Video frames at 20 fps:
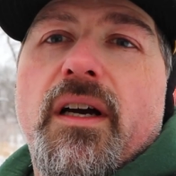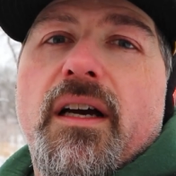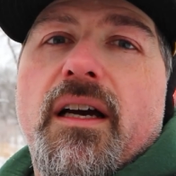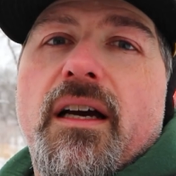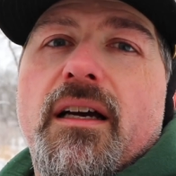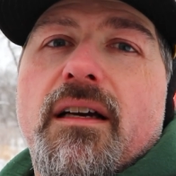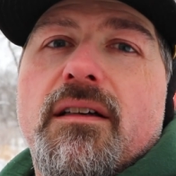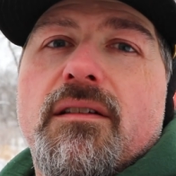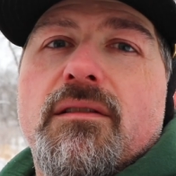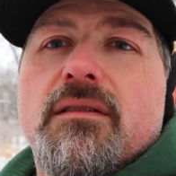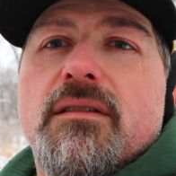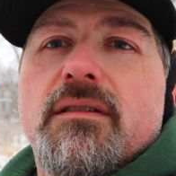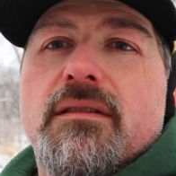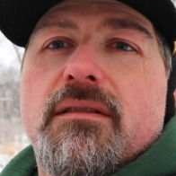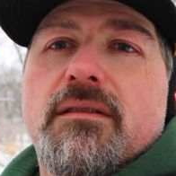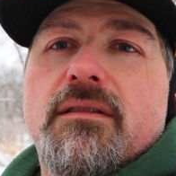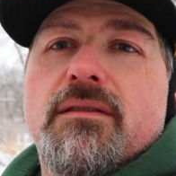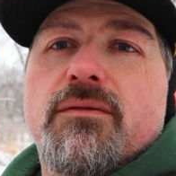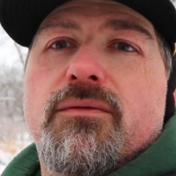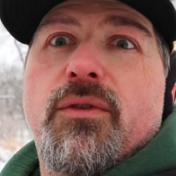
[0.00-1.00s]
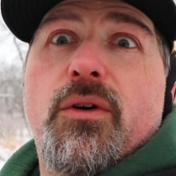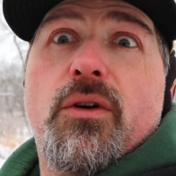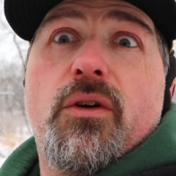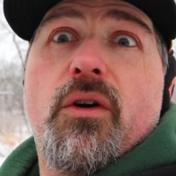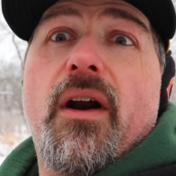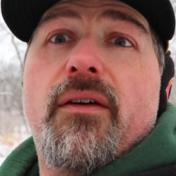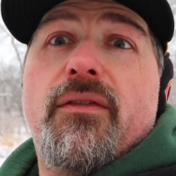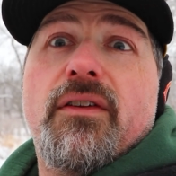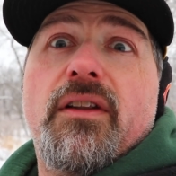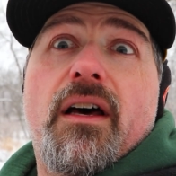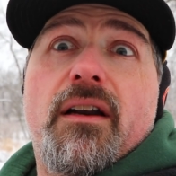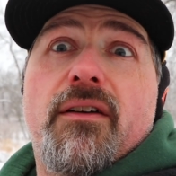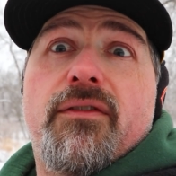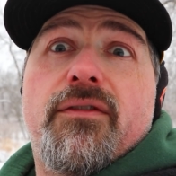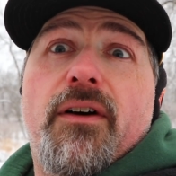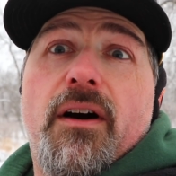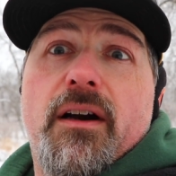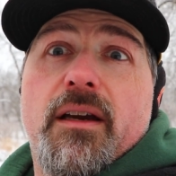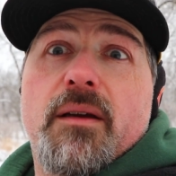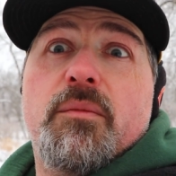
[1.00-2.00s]
uh, photograph a lot of
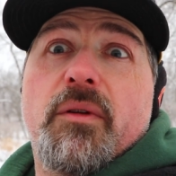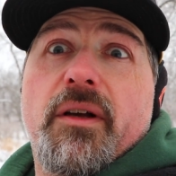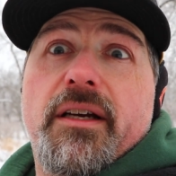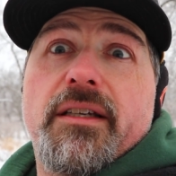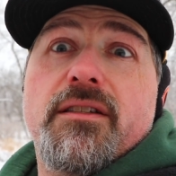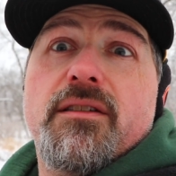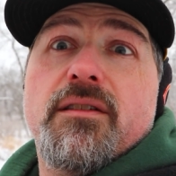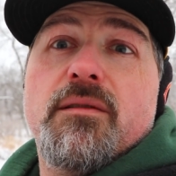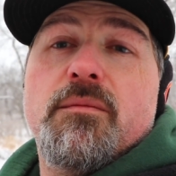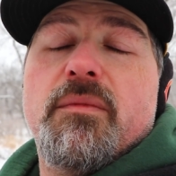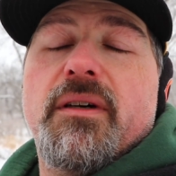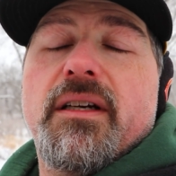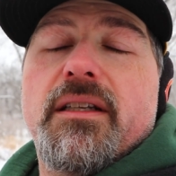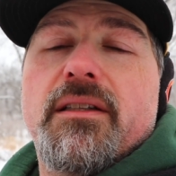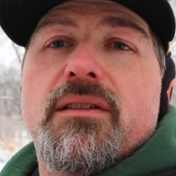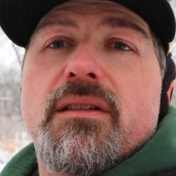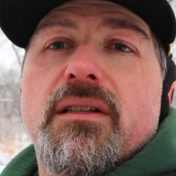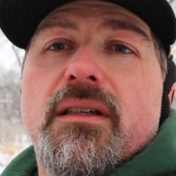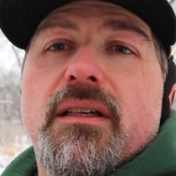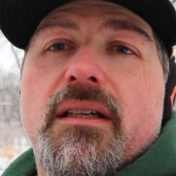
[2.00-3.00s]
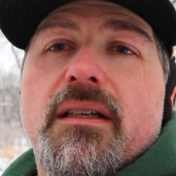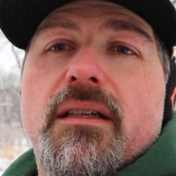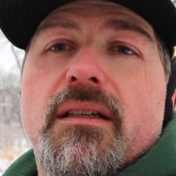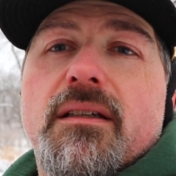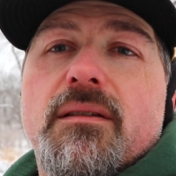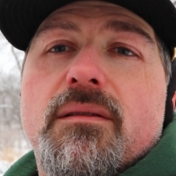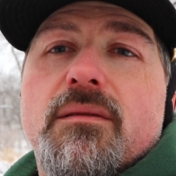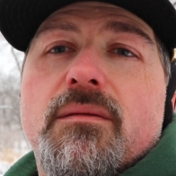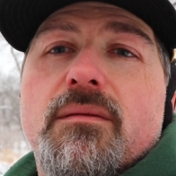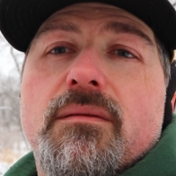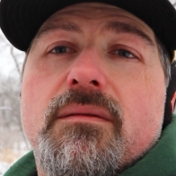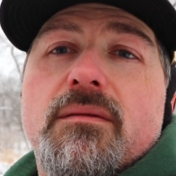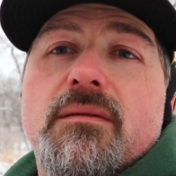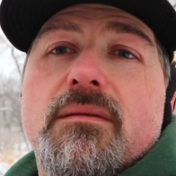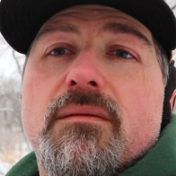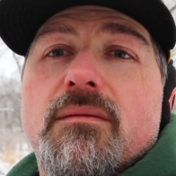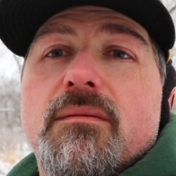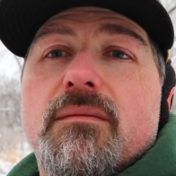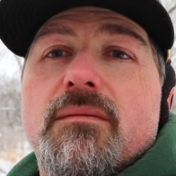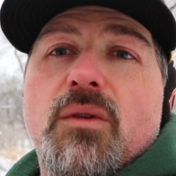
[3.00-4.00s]
foggy places, but uh,
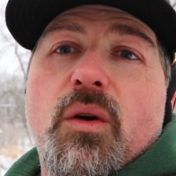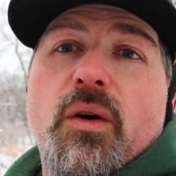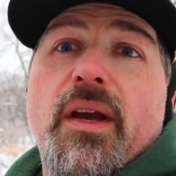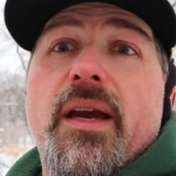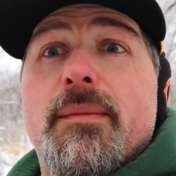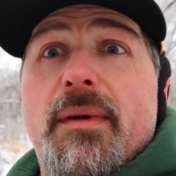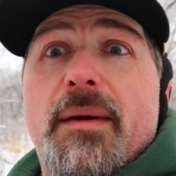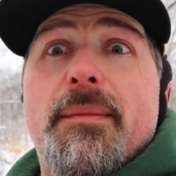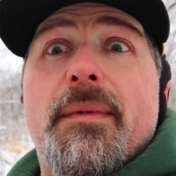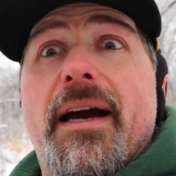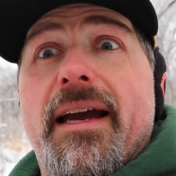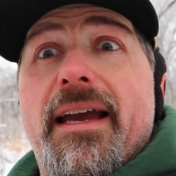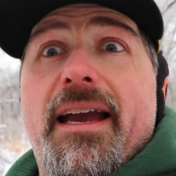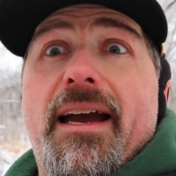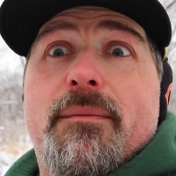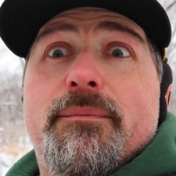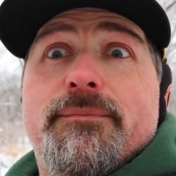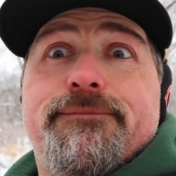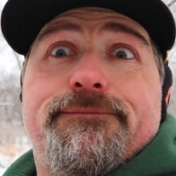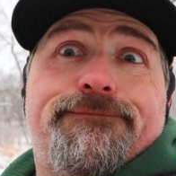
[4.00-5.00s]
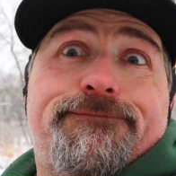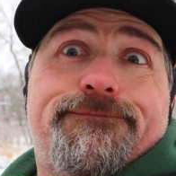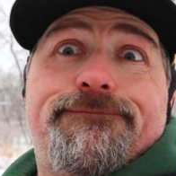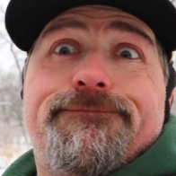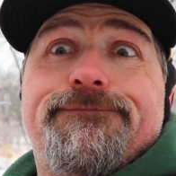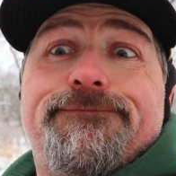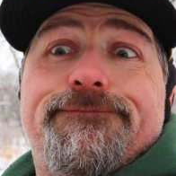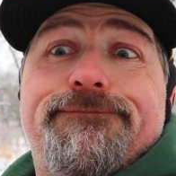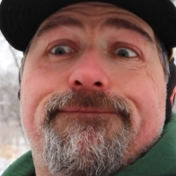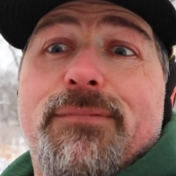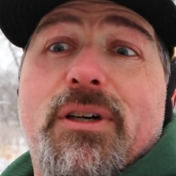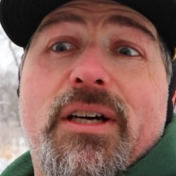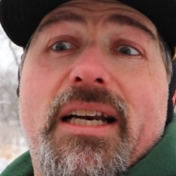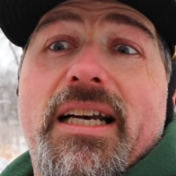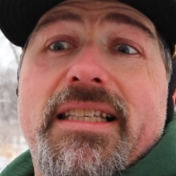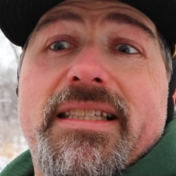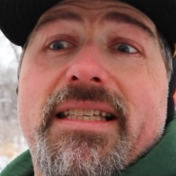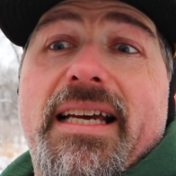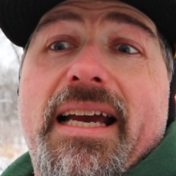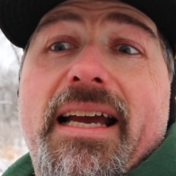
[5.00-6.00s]
okay, maybe I am. What can
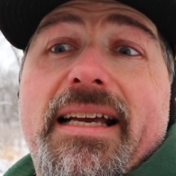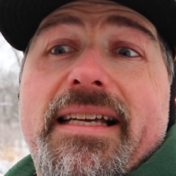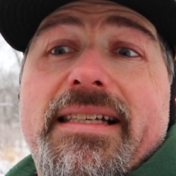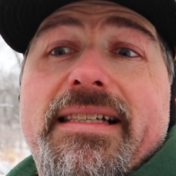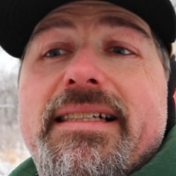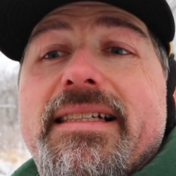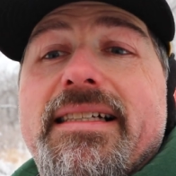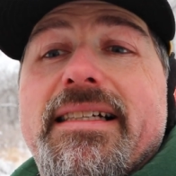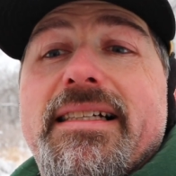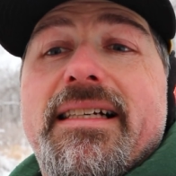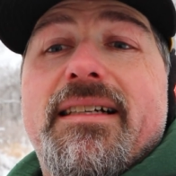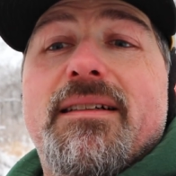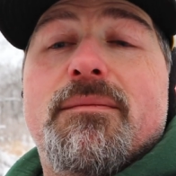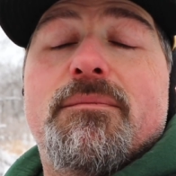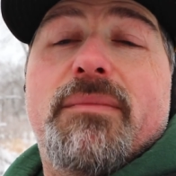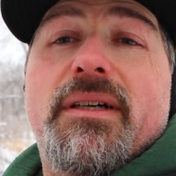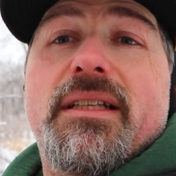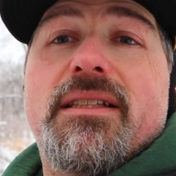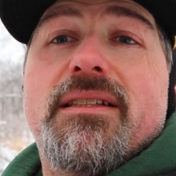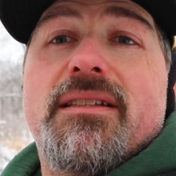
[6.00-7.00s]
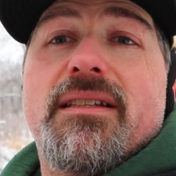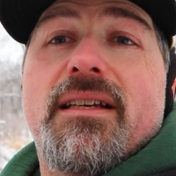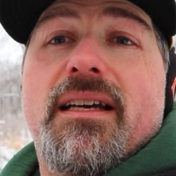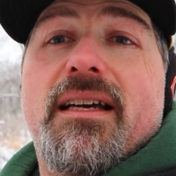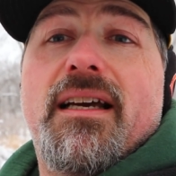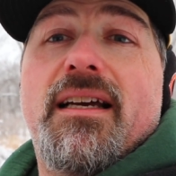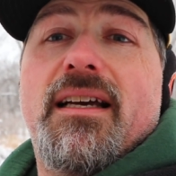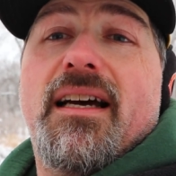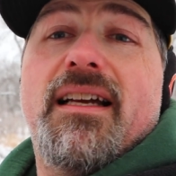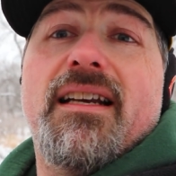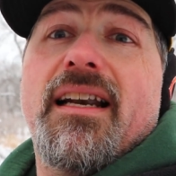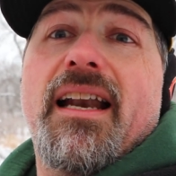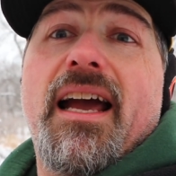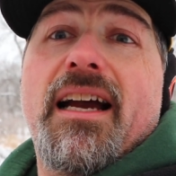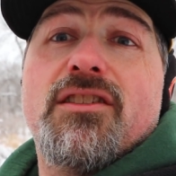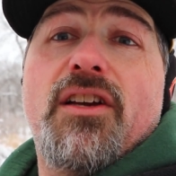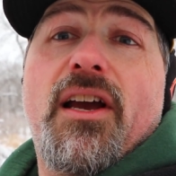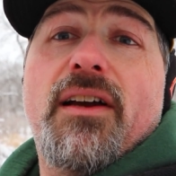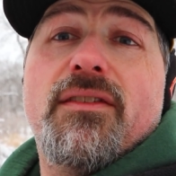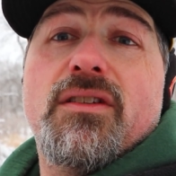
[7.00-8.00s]
I say? But uh, I didn't
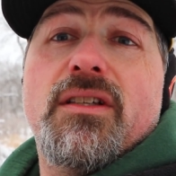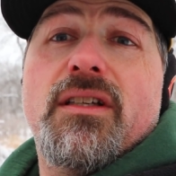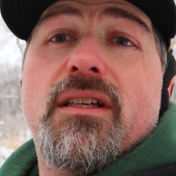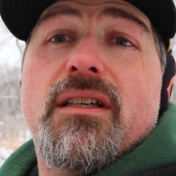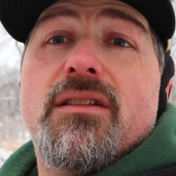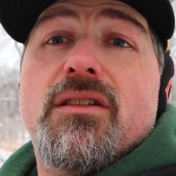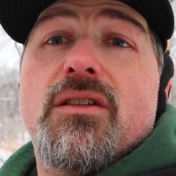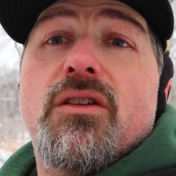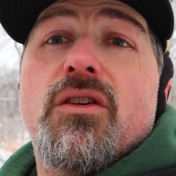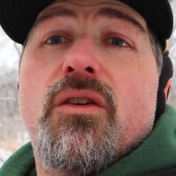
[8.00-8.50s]
actually have to, to,